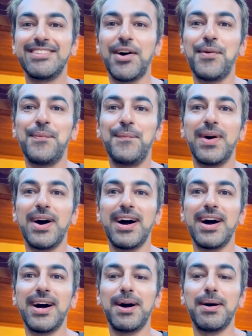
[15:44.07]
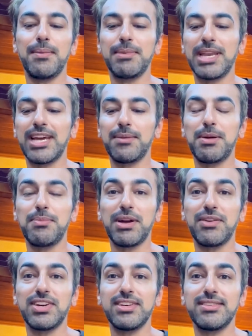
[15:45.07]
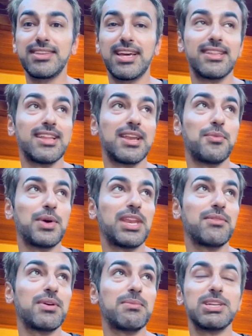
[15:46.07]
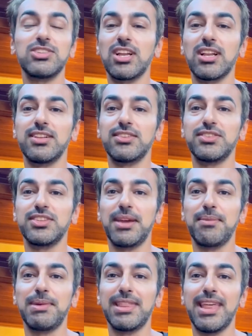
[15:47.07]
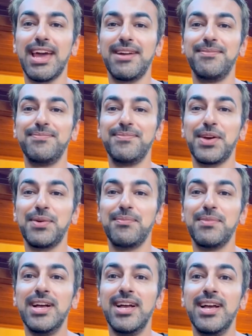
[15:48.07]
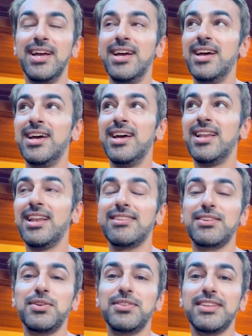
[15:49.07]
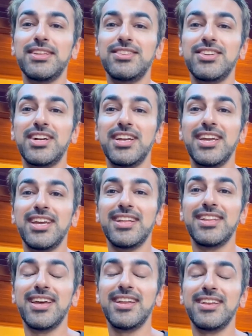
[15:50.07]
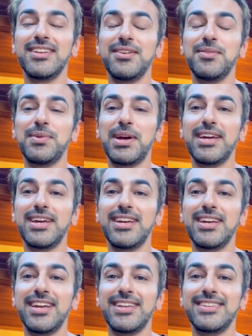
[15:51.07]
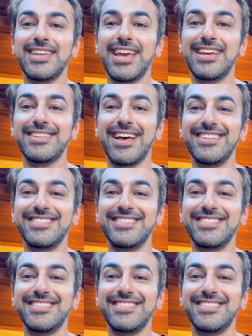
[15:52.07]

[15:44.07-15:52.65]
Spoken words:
So I'm gonna get my breakfast and then I'm waiting for my shuttle to take me there. So let's go see the journey and then where it takes